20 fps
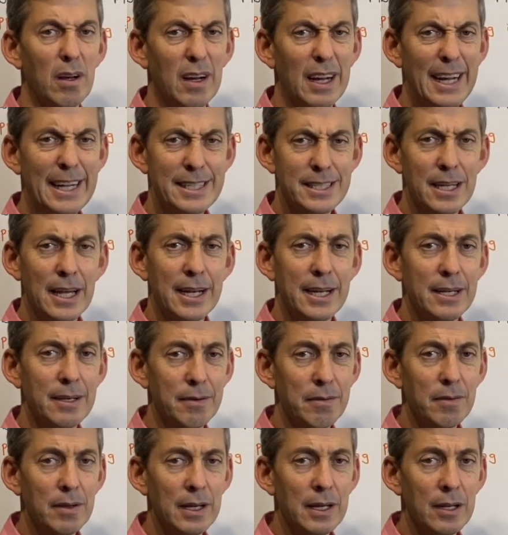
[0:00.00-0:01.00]
It's like
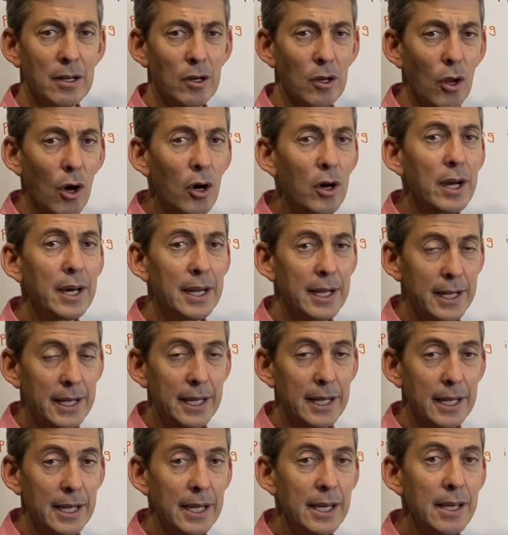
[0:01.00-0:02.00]
a lock and a
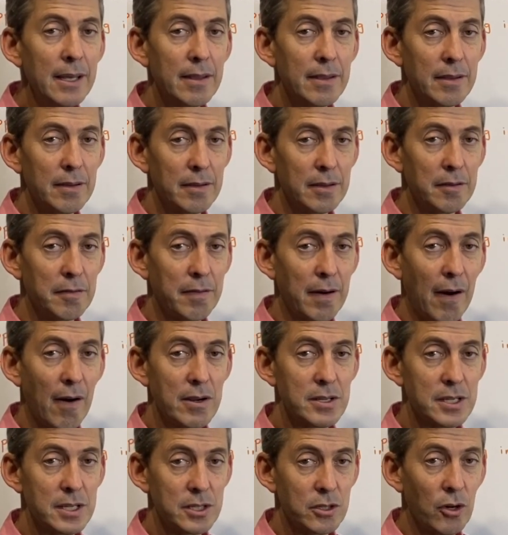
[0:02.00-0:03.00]
key. The
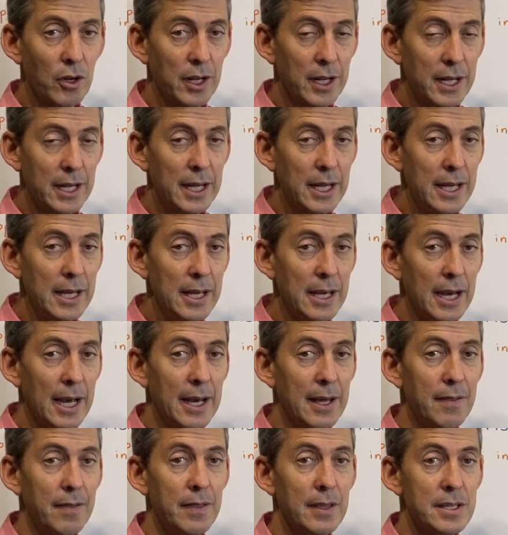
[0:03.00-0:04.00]
virus has got a key
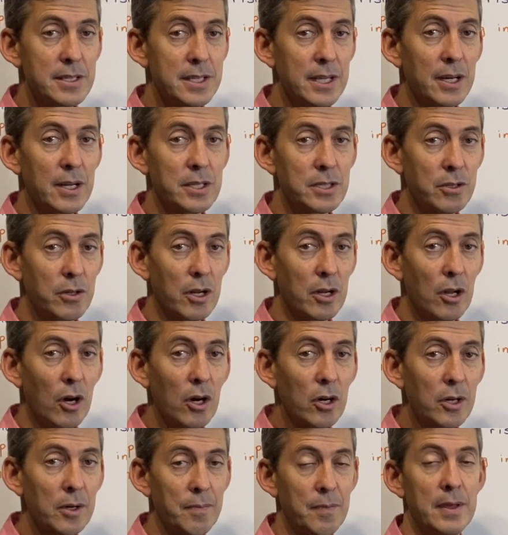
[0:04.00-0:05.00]
and the cell has got a
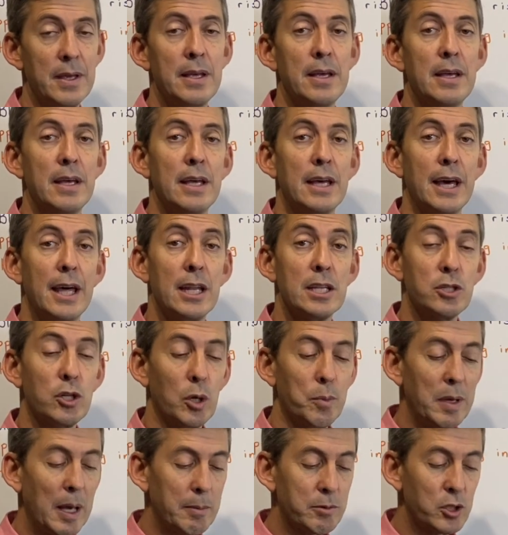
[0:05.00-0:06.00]
lock, and it's
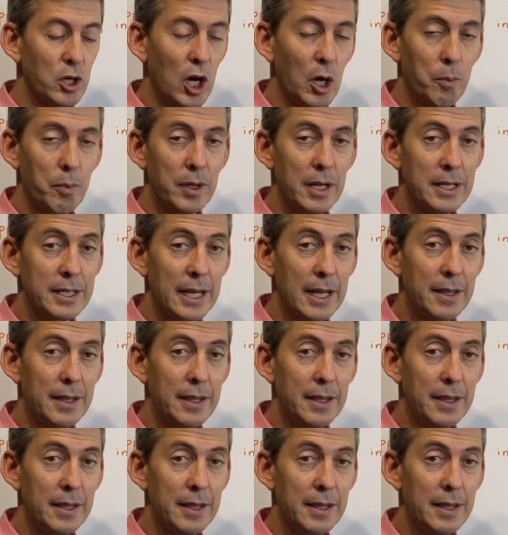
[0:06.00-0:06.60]
got to be able to open it.